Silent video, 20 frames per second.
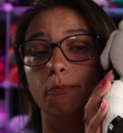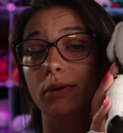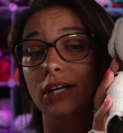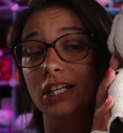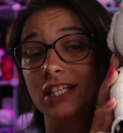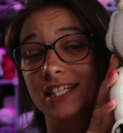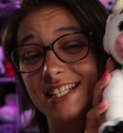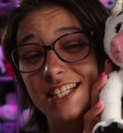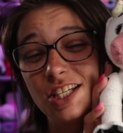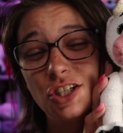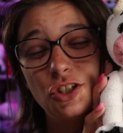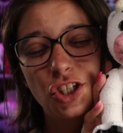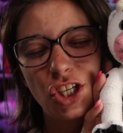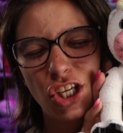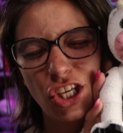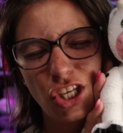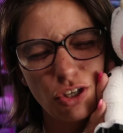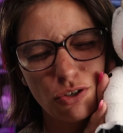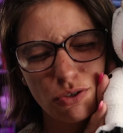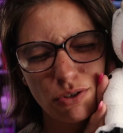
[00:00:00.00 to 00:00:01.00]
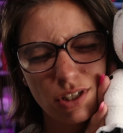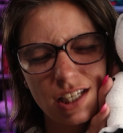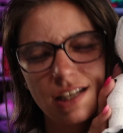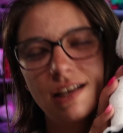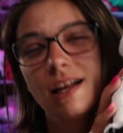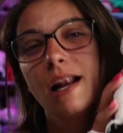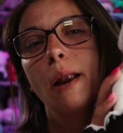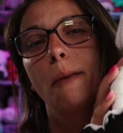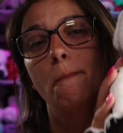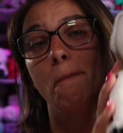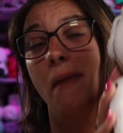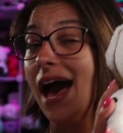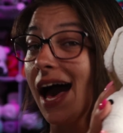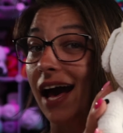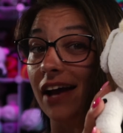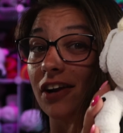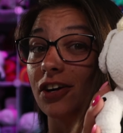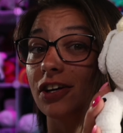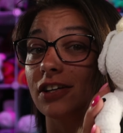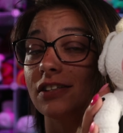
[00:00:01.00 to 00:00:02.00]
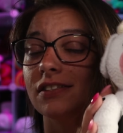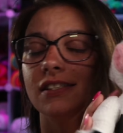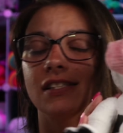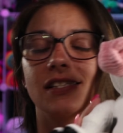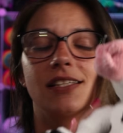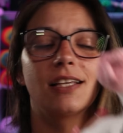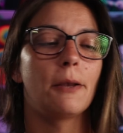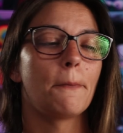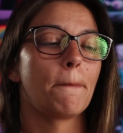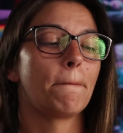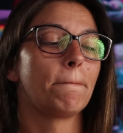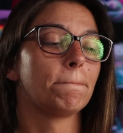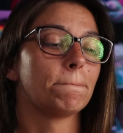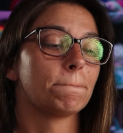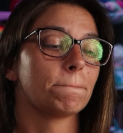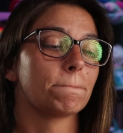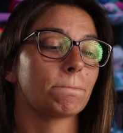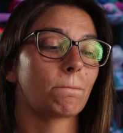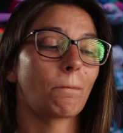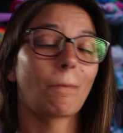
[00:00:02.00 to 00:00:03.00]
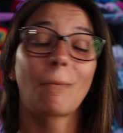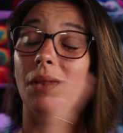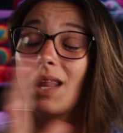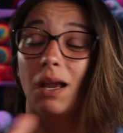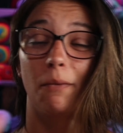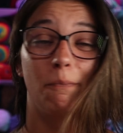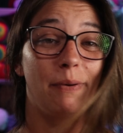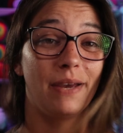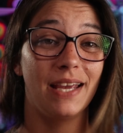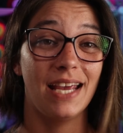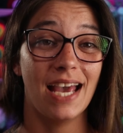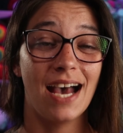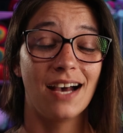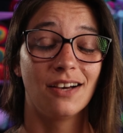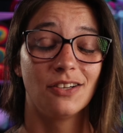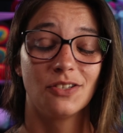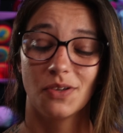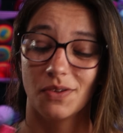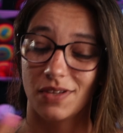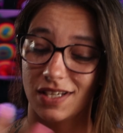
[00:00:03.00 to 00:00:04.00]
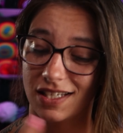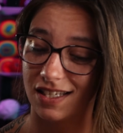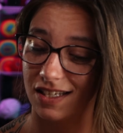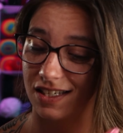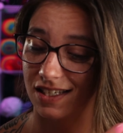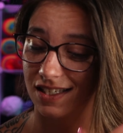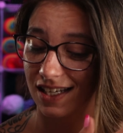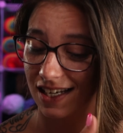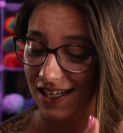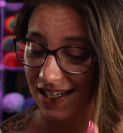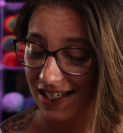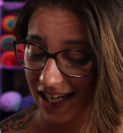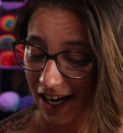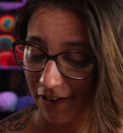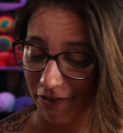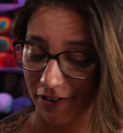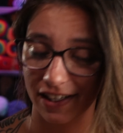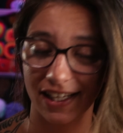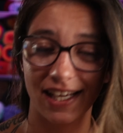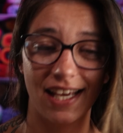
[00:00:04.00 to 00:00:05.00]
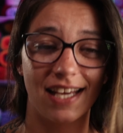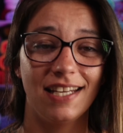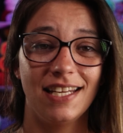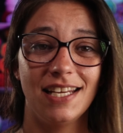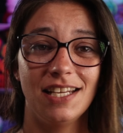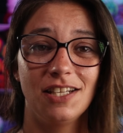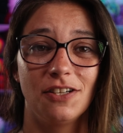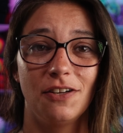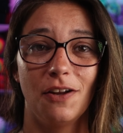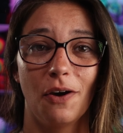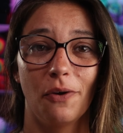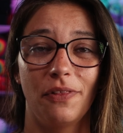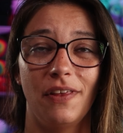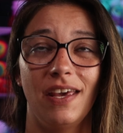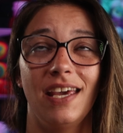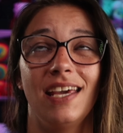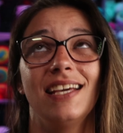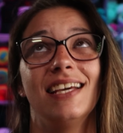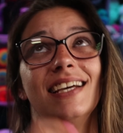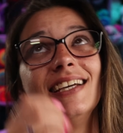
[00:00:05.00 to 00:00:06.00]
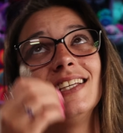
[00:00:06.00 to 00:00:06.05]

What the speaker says: but still cute patterns. But yeah, so this is definitely a need to know thing,